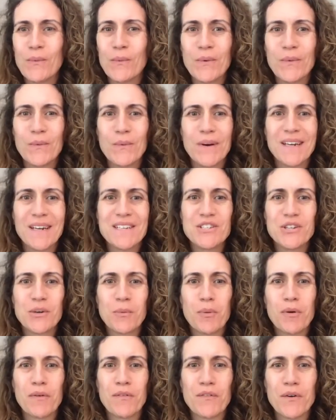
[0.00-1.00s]
what is your
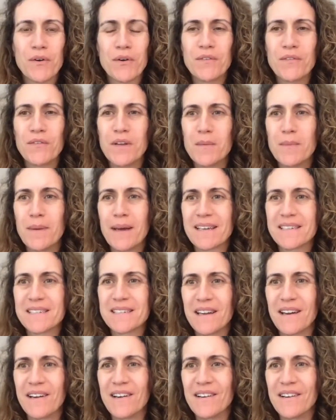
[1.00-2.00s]
preferred feedback
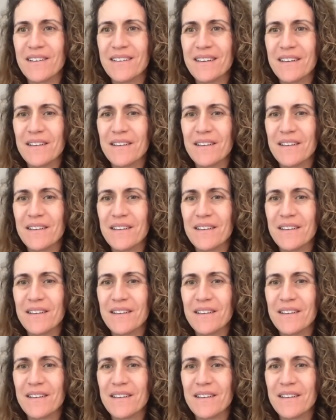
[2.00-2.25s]
style?